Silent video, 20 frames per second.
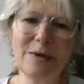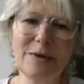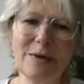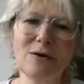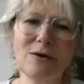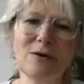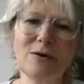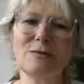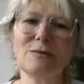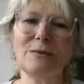
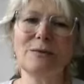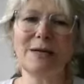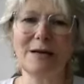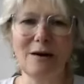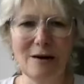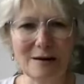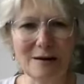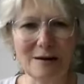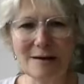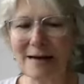because we
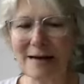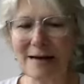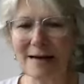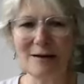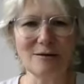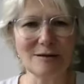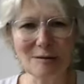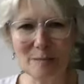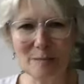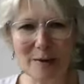
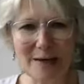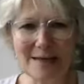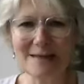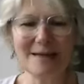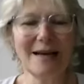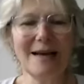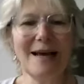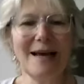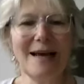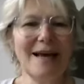cannot spend